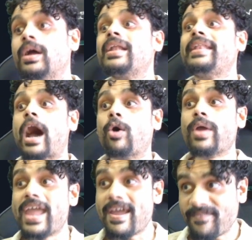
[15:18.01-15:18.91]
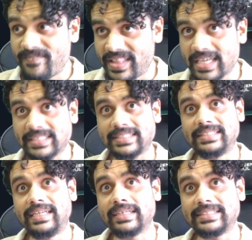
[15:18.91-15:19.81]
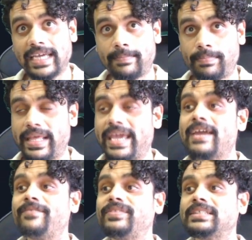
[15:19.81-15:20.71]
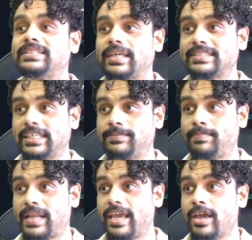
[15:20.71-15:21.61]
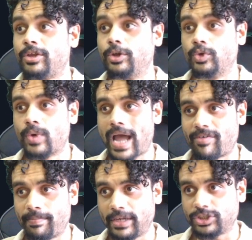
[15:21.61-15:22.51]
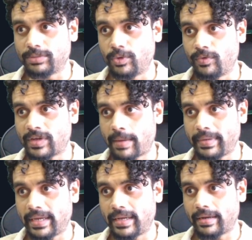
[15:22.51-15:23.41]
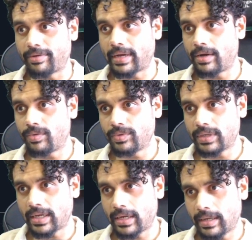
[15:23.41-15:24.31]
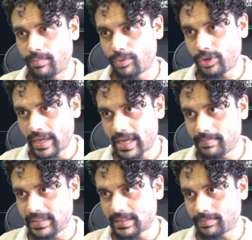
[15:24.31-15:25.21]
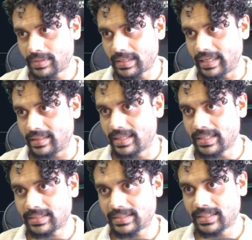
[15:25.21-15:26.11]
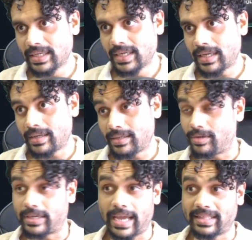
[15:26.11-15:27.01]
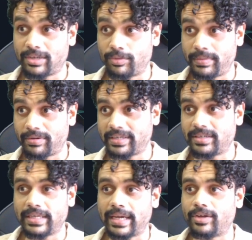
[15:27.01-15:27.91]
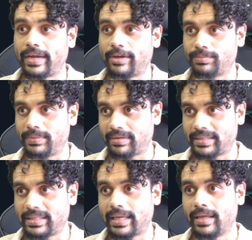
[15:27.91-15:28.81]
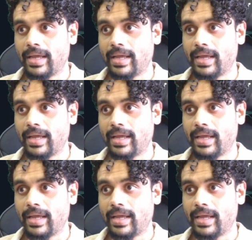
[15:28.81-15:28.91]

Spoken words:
Now, if this does get play, you do have a measured move coming in around, would your head be something like this? Okay, I think it would be right here. Yeah, your head would be right there.